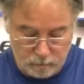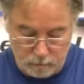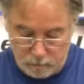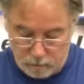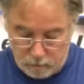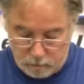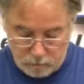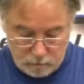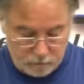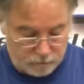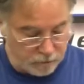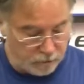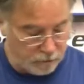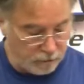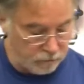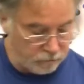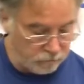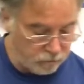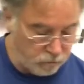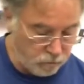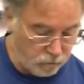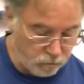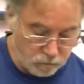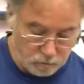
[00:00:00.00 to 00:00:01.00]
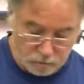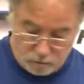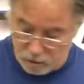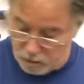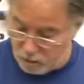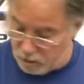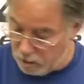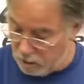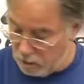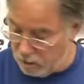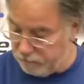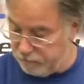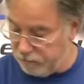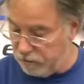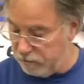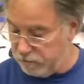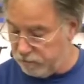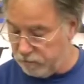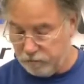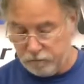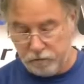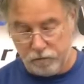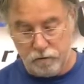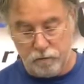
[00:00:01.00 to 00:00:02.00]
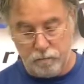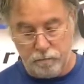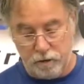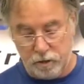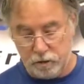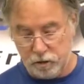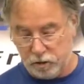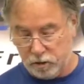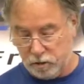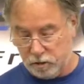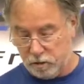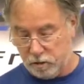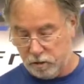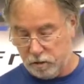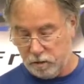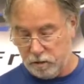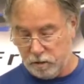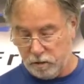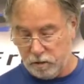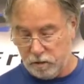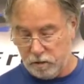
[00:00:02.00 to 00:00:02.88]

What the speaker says: The other thing is too, if this is too much,